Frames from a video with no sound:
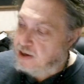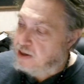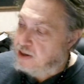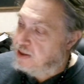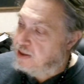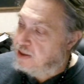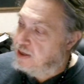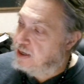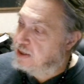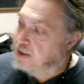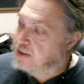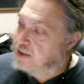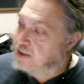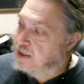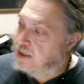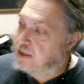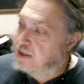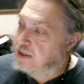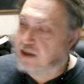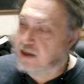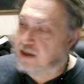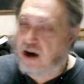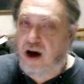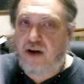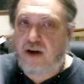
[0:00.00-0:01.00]
this
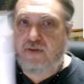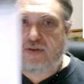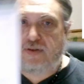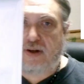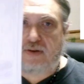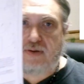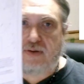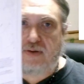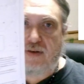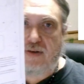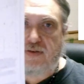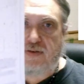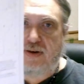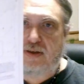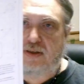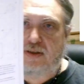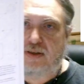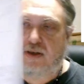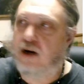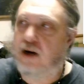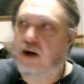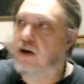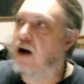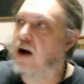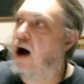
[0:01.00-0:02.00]
is conflict reference,
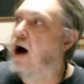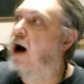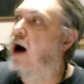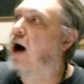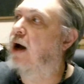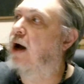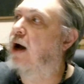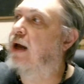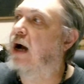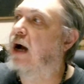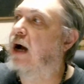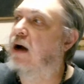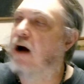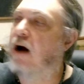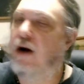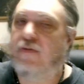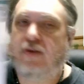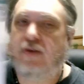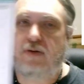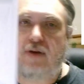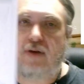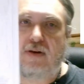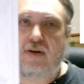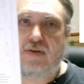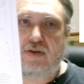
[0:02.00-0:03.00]
or
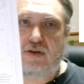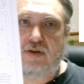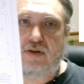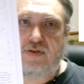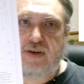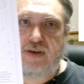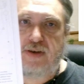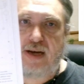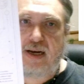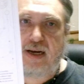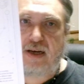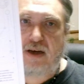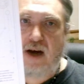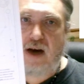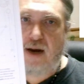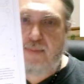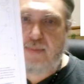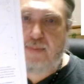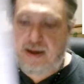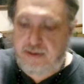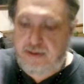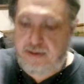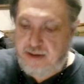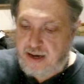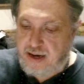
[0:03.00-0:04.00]
conflict reference. So if you get in
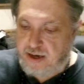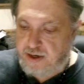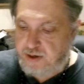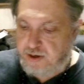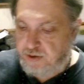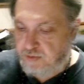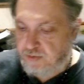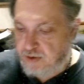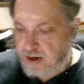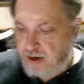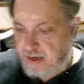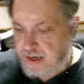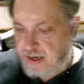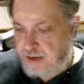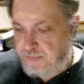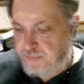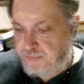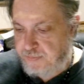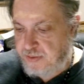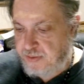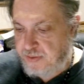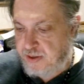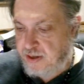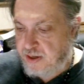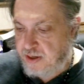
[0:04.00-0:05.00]
combat, how to run it.
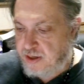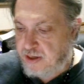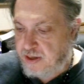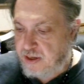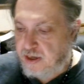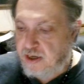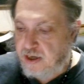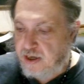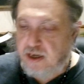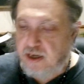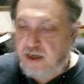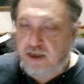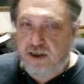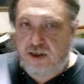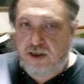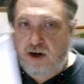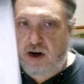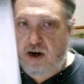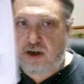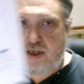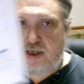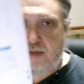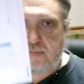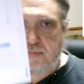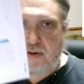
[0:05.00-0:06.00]

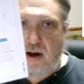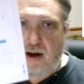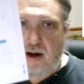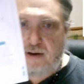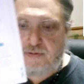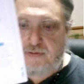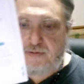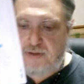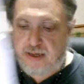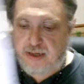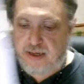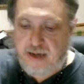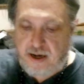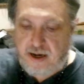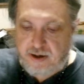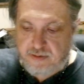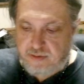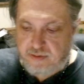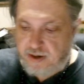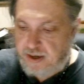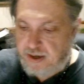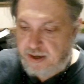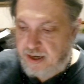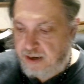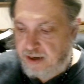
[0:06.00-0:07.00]
Starship conflict, how to
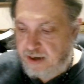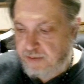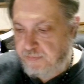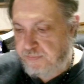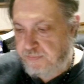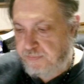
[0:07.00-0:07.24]
run it.